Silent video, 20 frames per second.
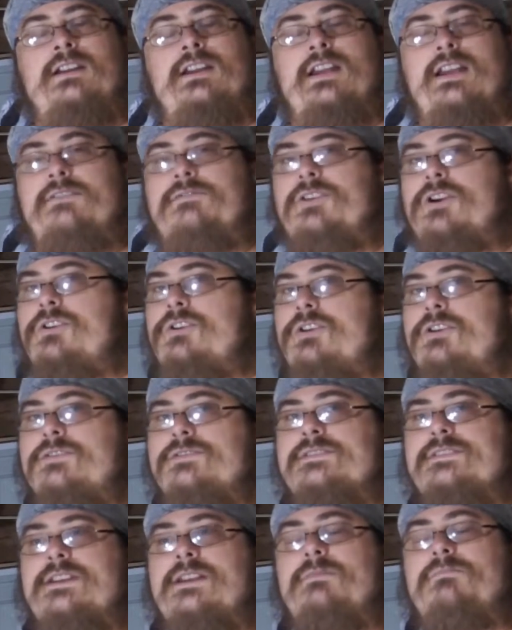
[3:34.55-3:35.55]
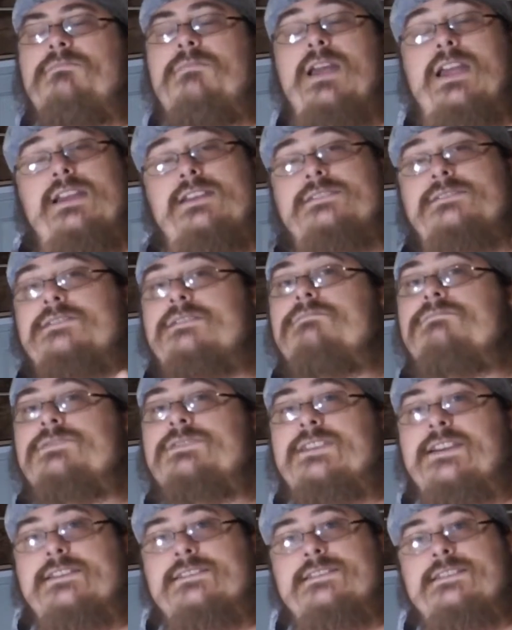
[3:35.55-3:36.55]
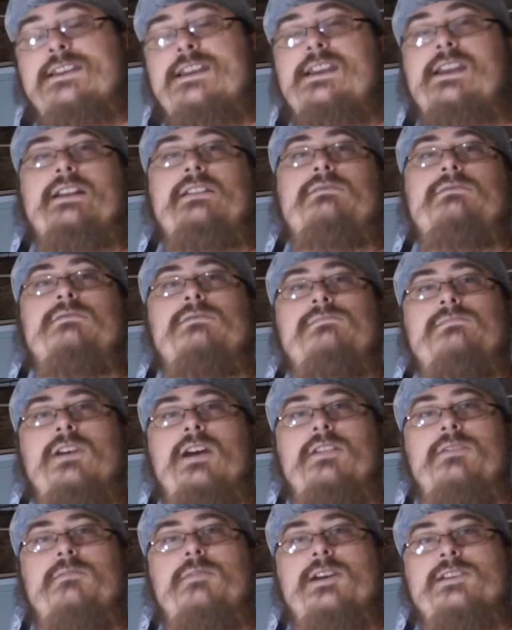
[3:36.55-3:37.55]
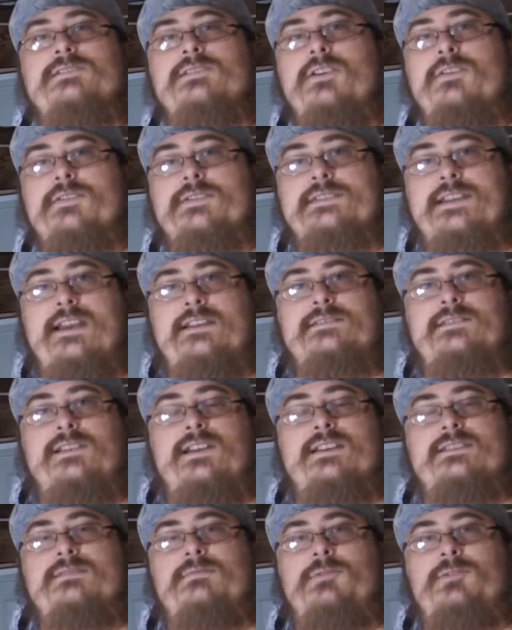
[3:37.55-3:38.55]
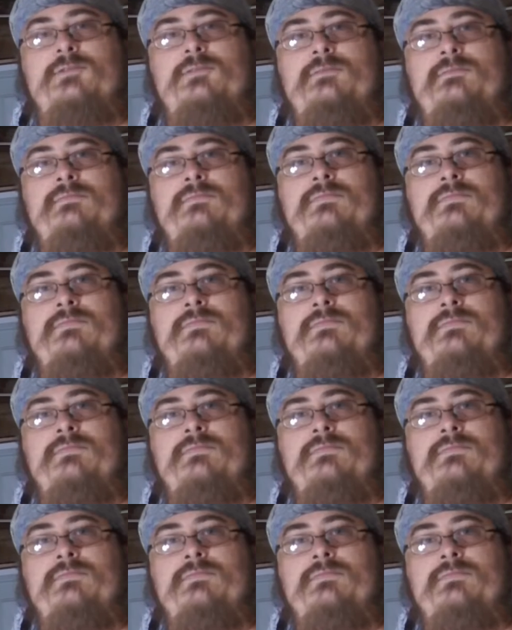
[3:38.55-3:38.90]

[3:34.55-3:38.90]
If you're using base 16, otherwise known as hexadecimal,